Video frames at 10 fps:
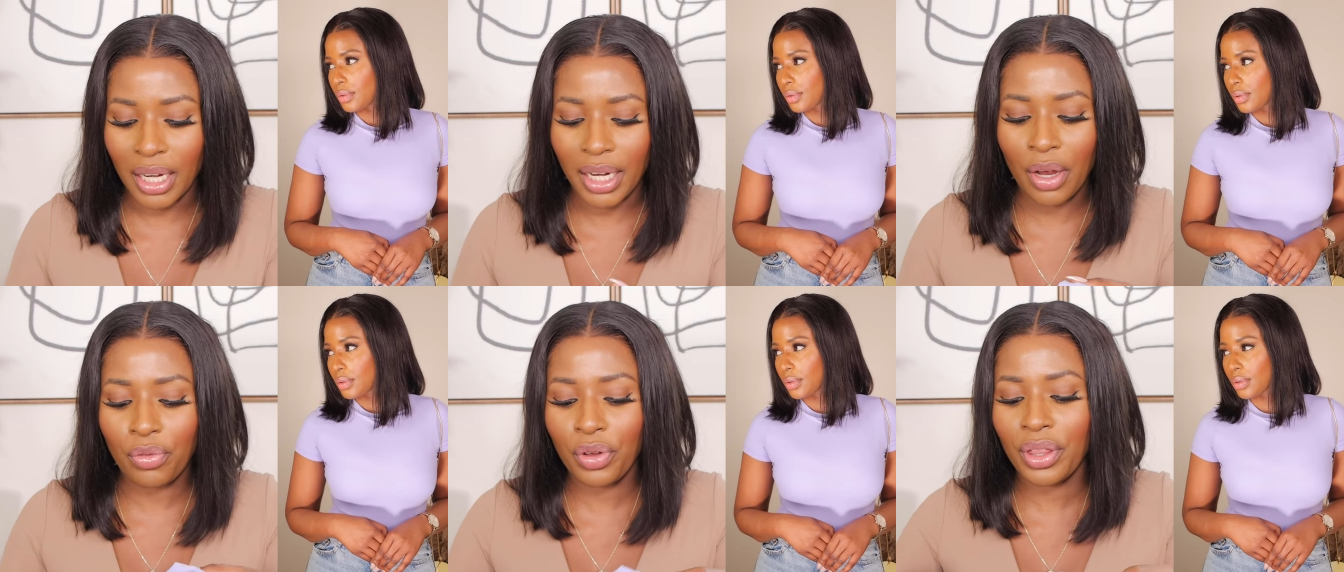Speaker 1: and
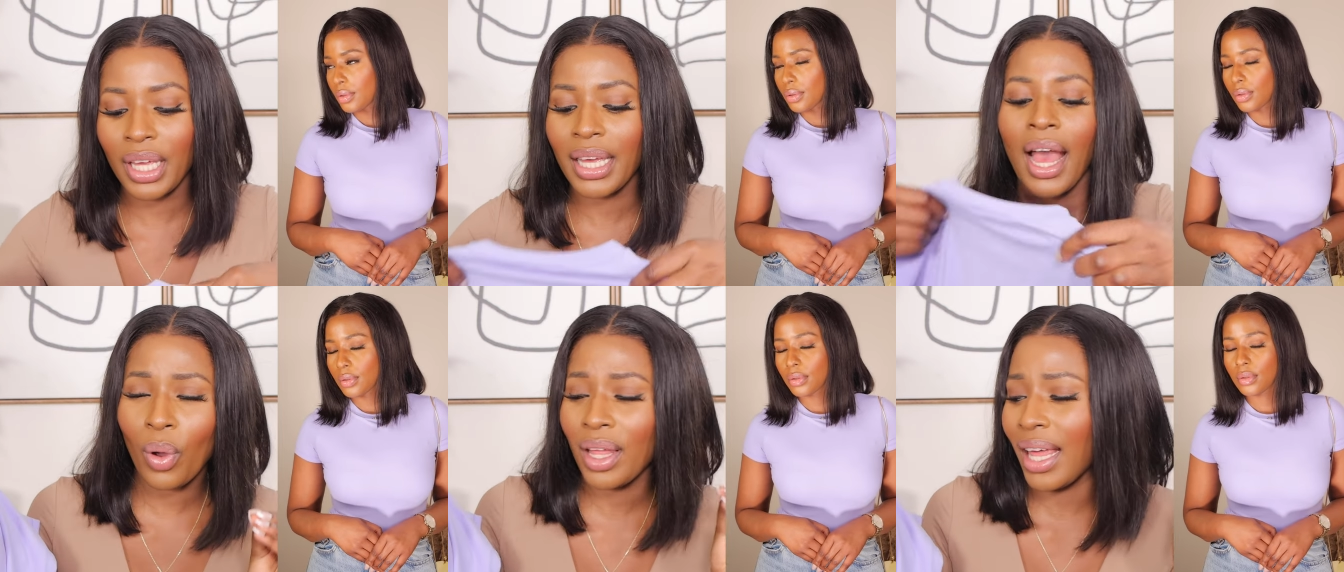everything.
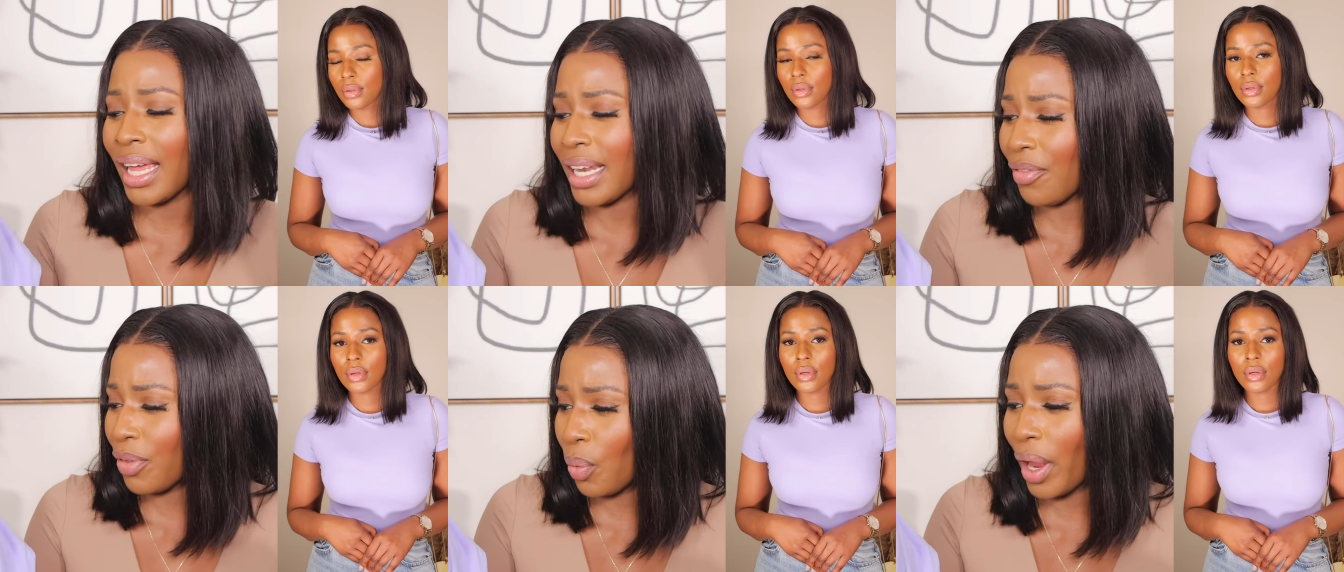Well, I
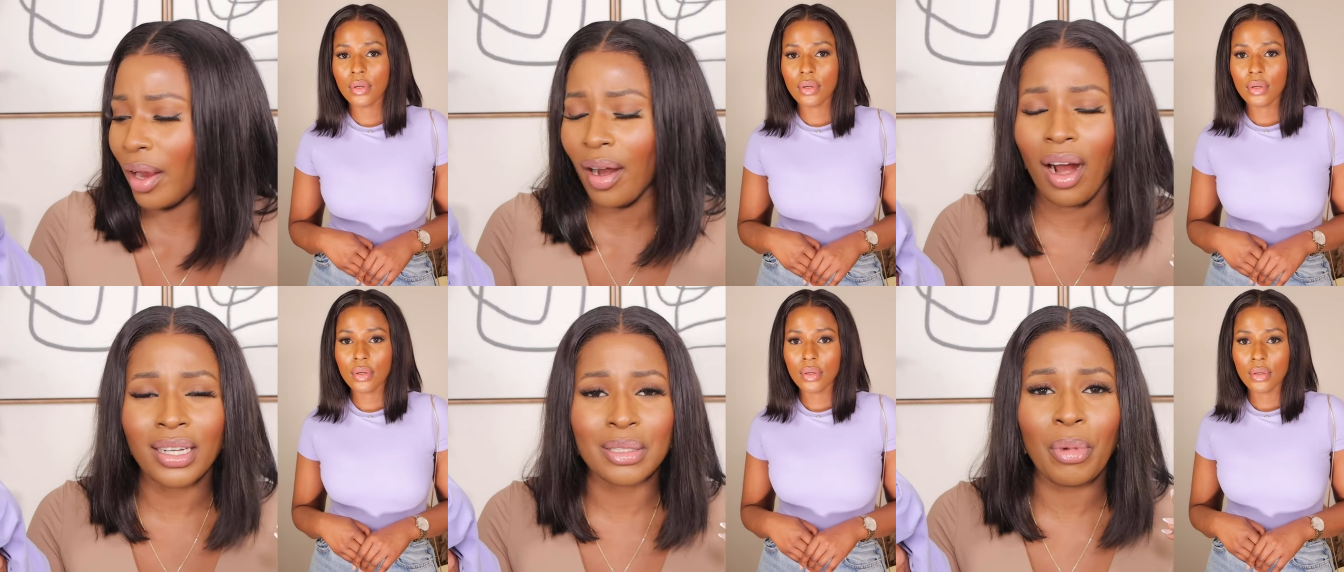love the way it
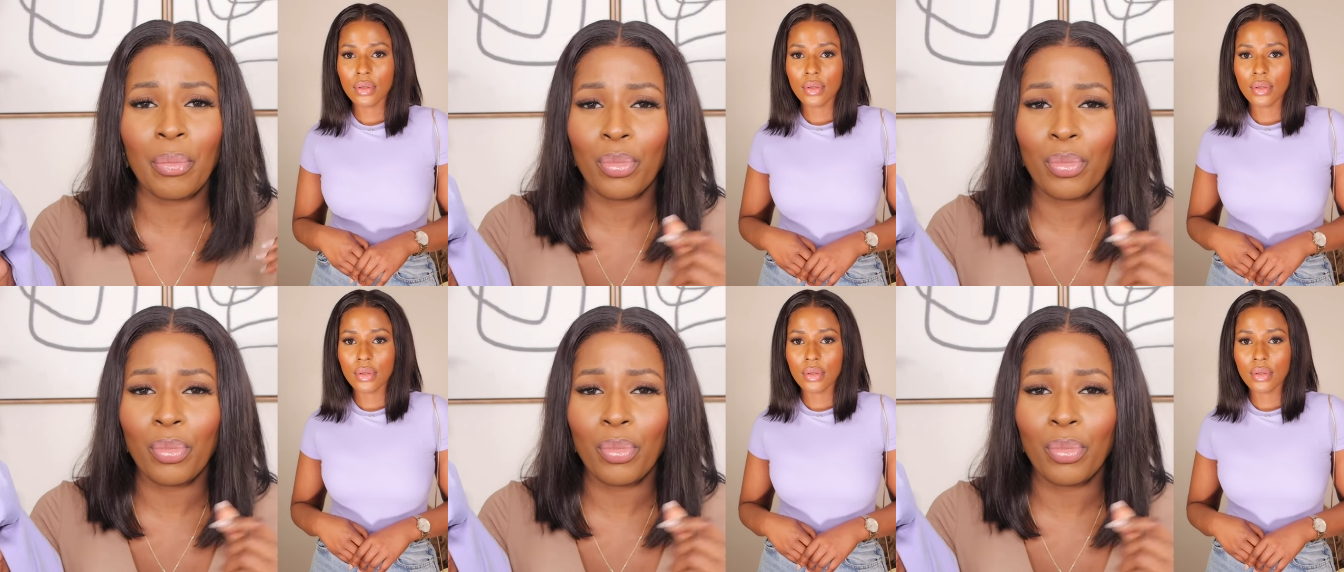hugs my